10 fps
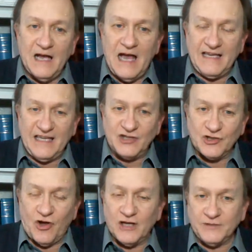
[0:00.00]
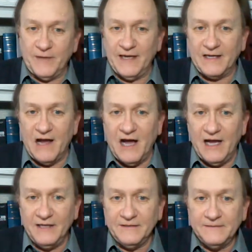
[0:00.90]
against lost
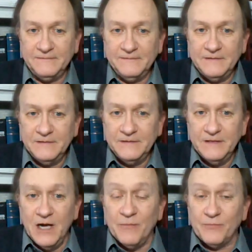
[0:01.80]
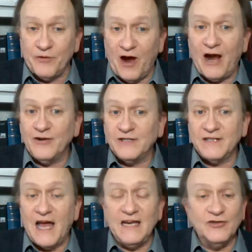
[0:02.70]
mankind. Prior to
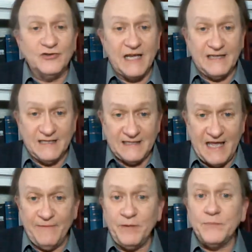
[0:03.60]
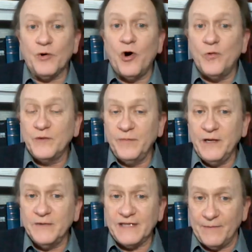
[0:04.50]
that, he'll take the saved people home to
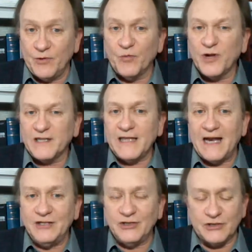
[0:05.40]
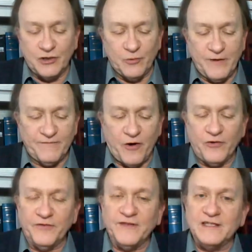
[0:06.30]
be with him, and we'll look at that in just a little bit
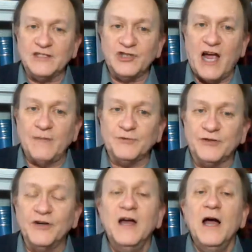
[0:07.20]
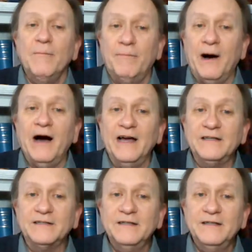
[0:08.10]
farther in this chapter.
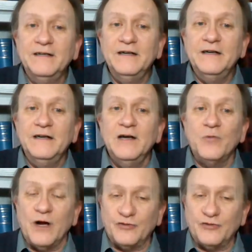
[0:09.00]
But when